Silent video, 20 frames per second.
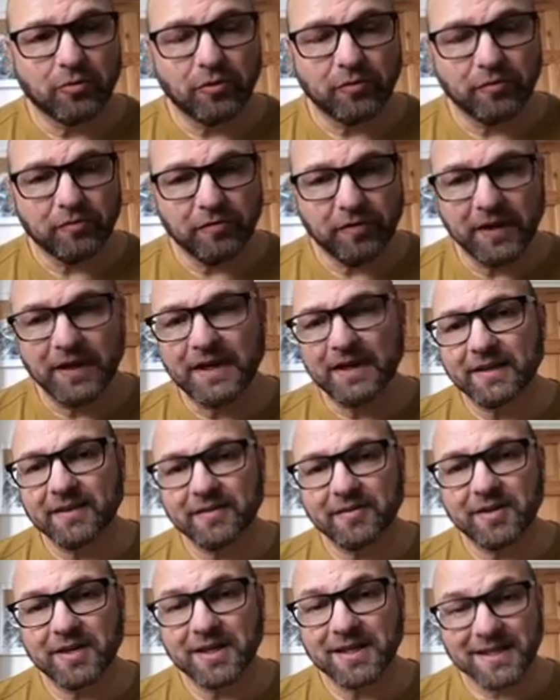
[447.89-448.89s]

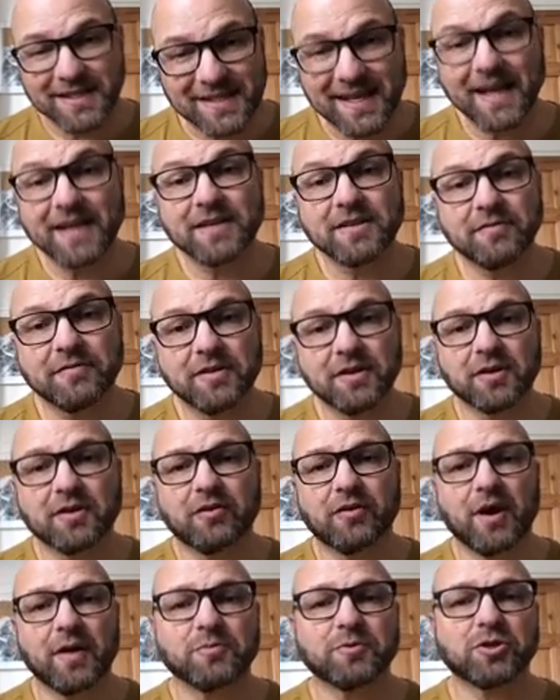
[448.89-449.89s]
revealing the extent of the
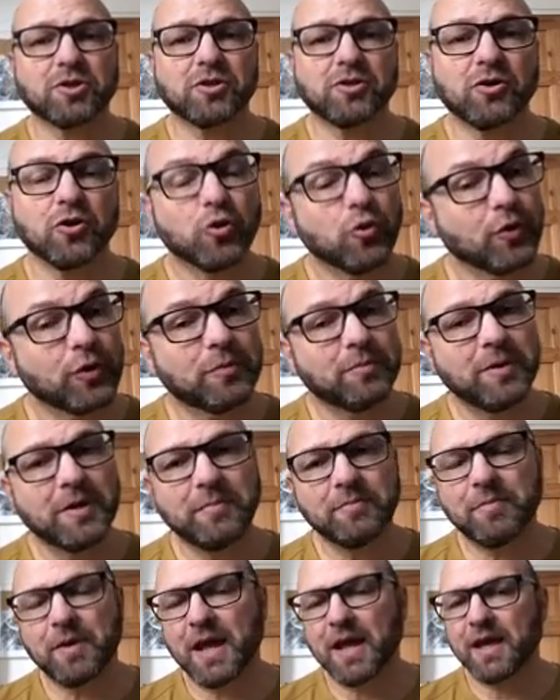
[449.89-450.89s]
corruption, who had
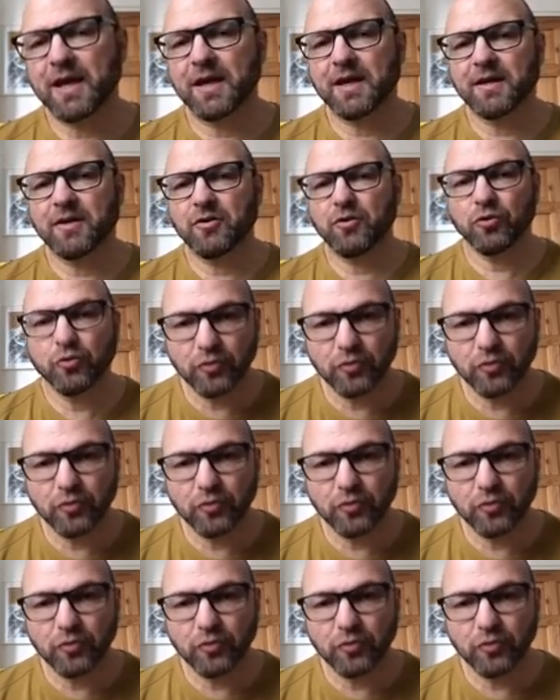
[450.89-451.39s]
been paid,